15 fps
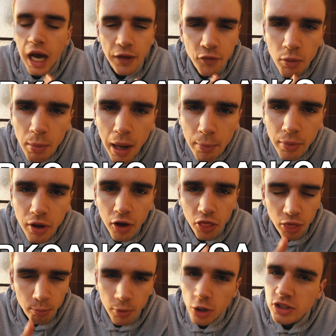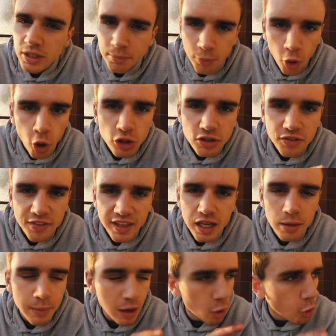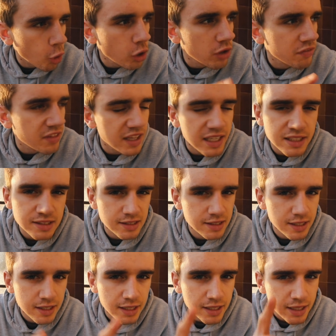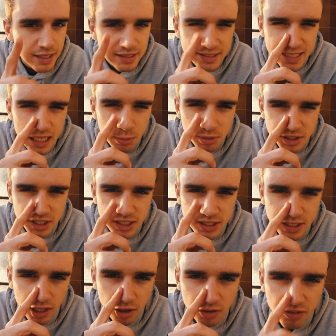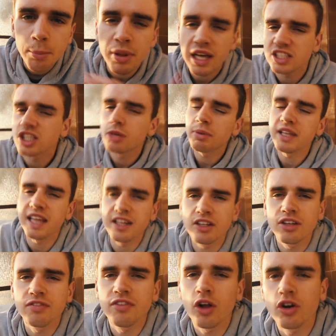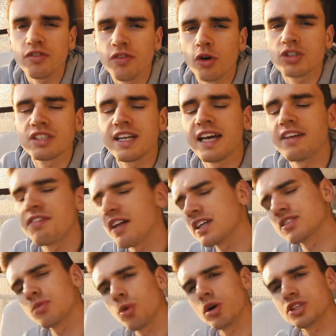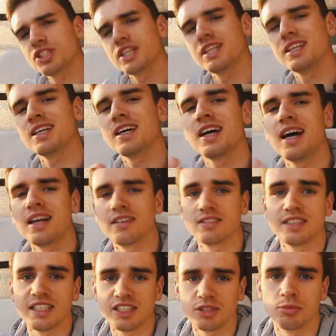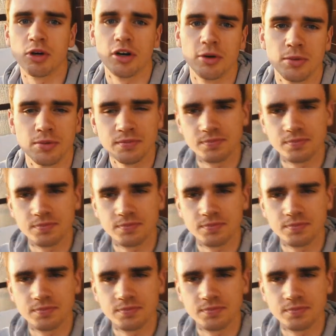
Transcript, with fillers: And remember, the most important thing about all of this is keep it to yourself. But that's going to be the end of the vlog for today. Thanks for watching and I'll see you tomorrow.